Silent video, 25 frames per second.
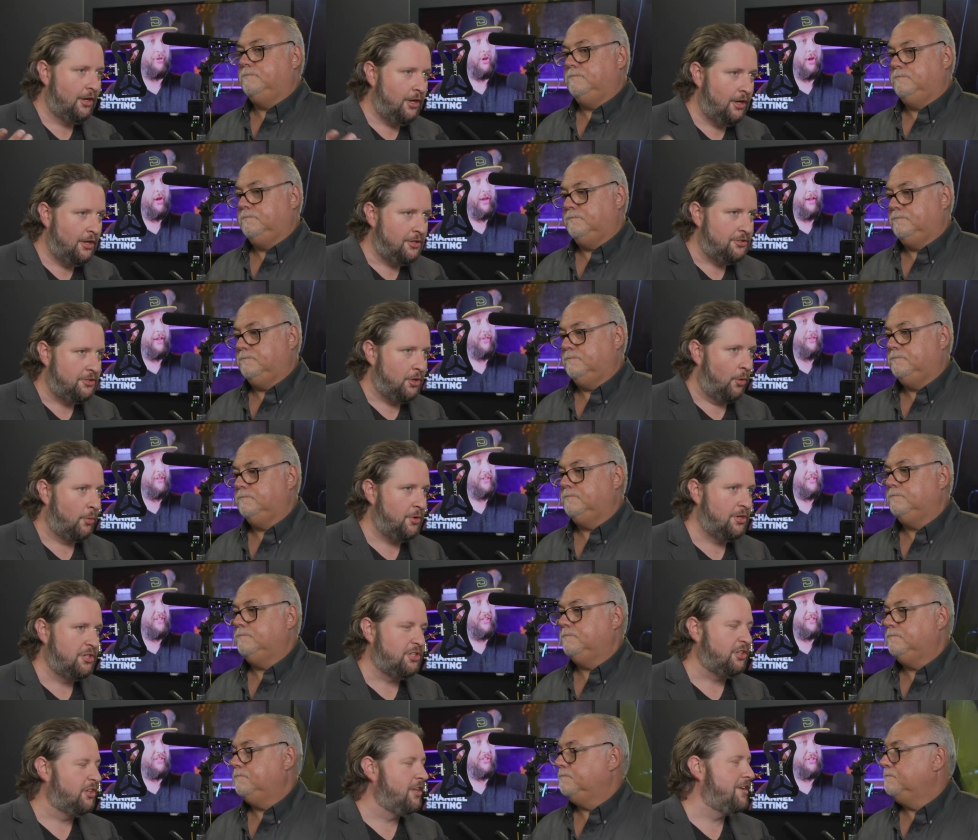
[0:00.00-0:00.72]
Speaker 1: So we're
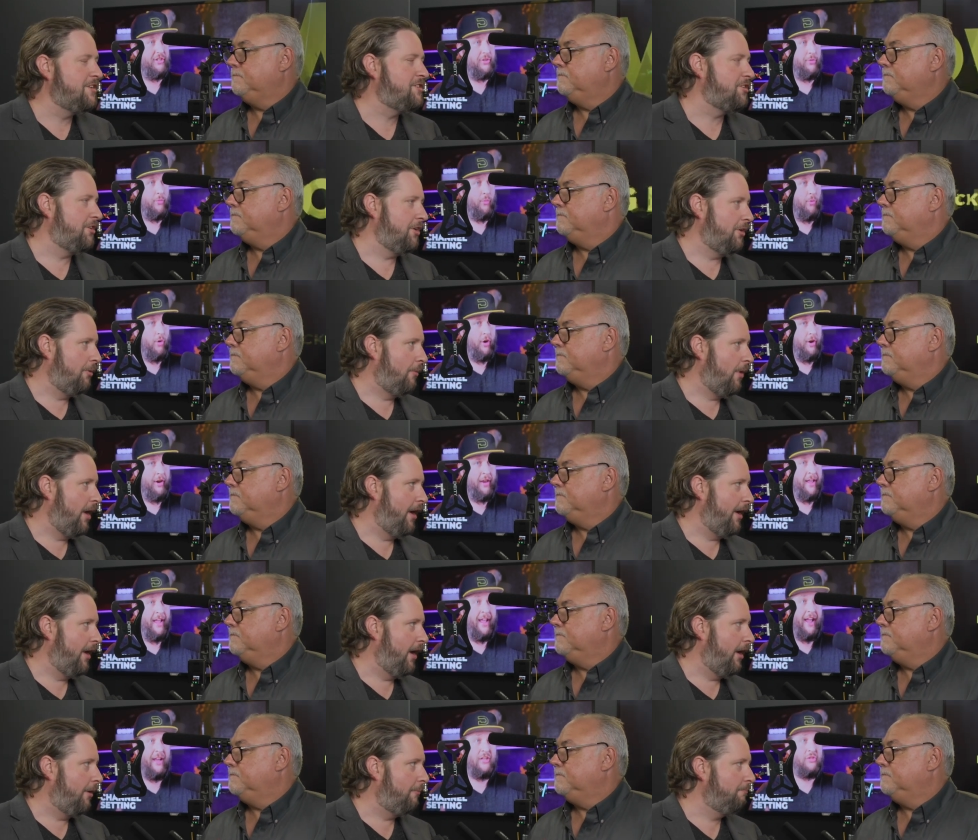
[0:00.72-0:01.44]
just listening right
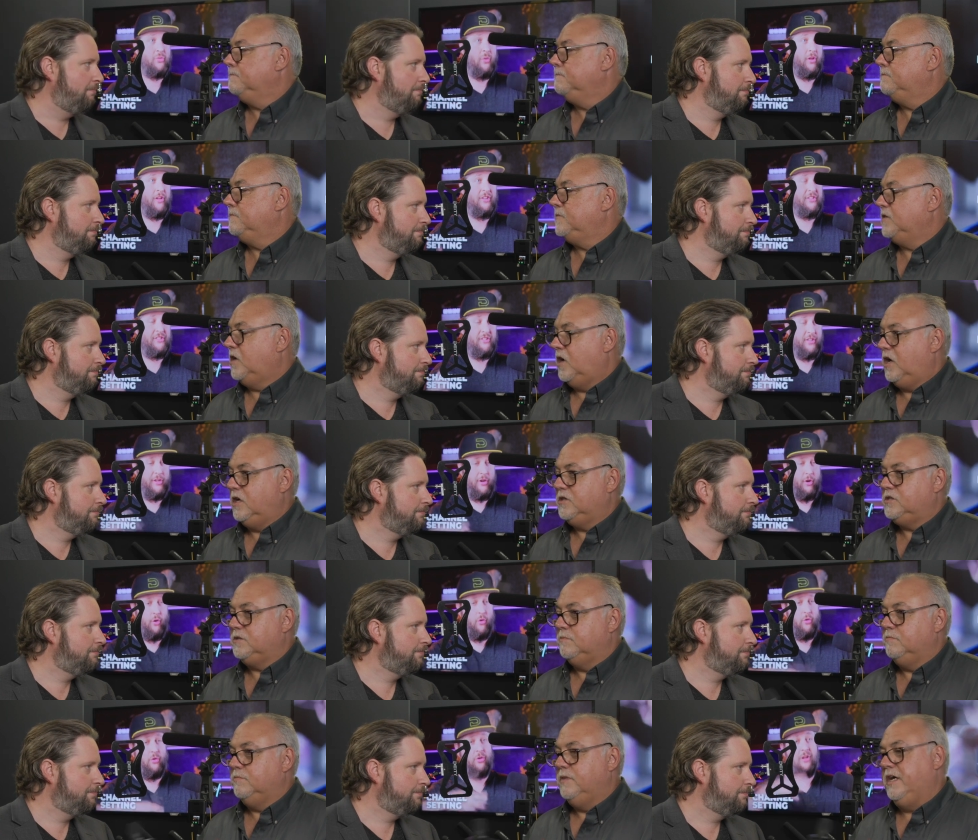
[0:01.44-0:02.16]
now.
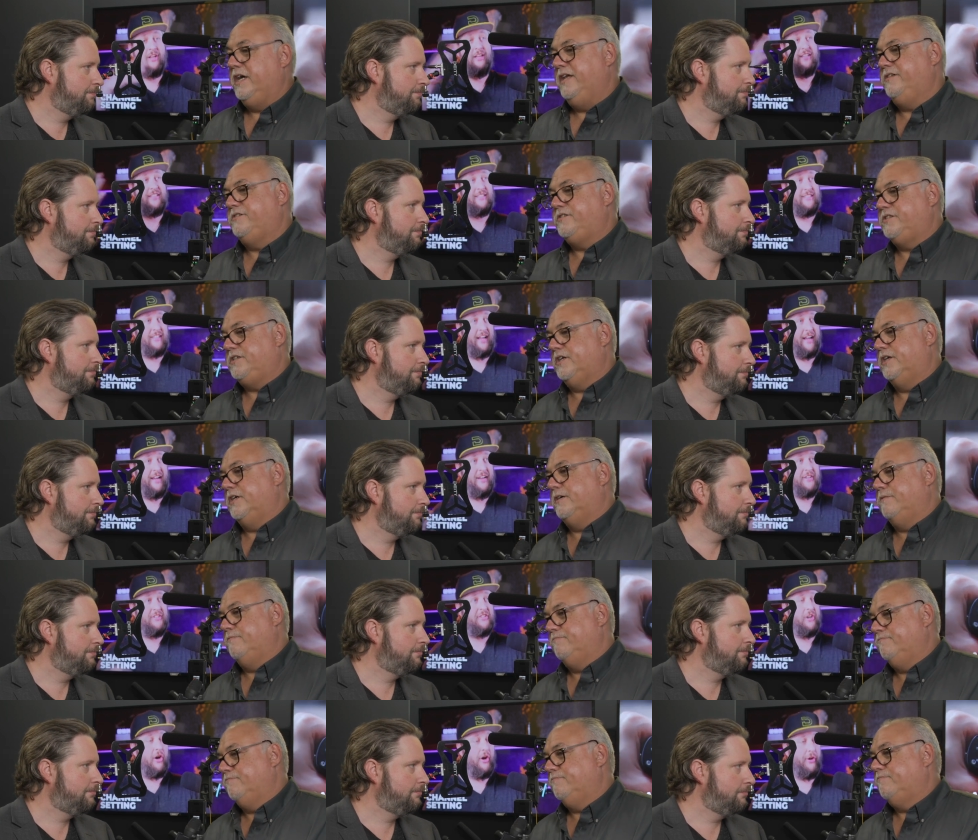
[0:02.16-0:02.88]
Awesome. And still,
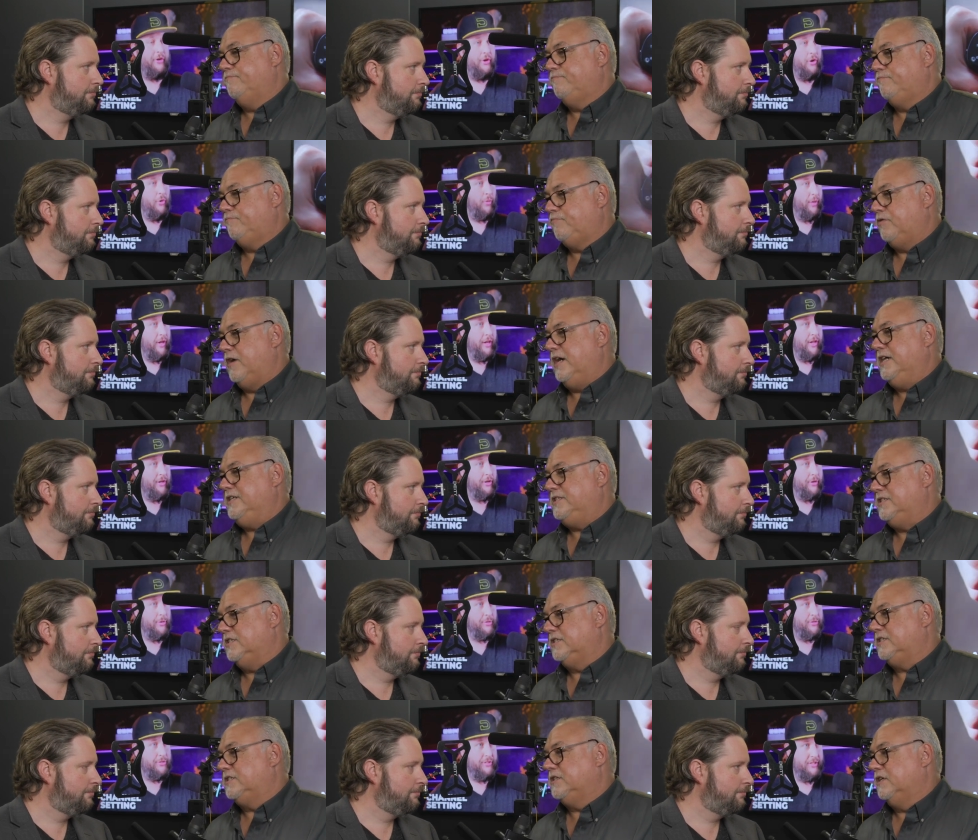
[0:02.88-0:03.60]
price
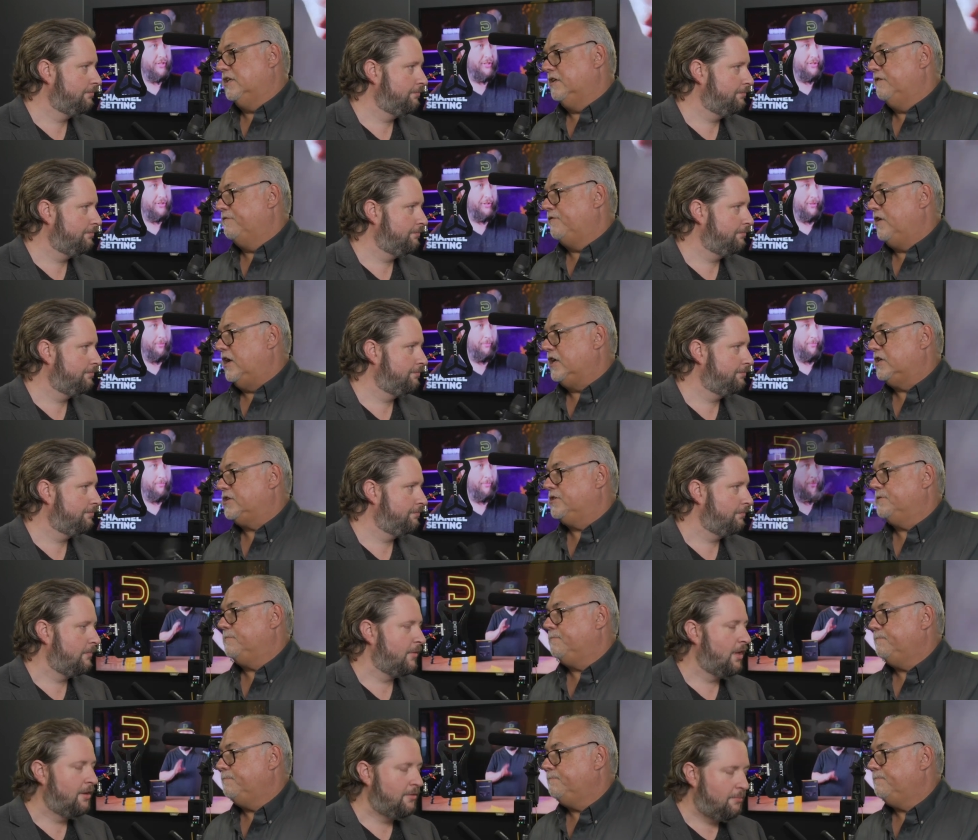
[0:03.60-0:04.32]
is still in flux?
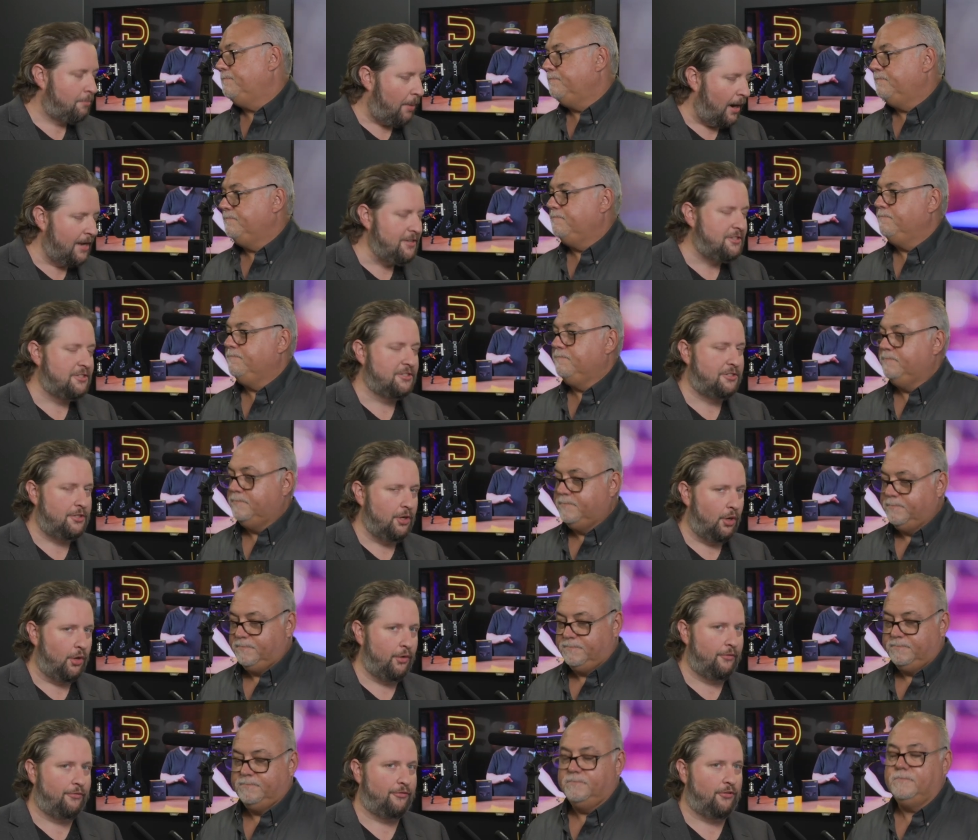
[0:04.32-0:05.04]
Price is still in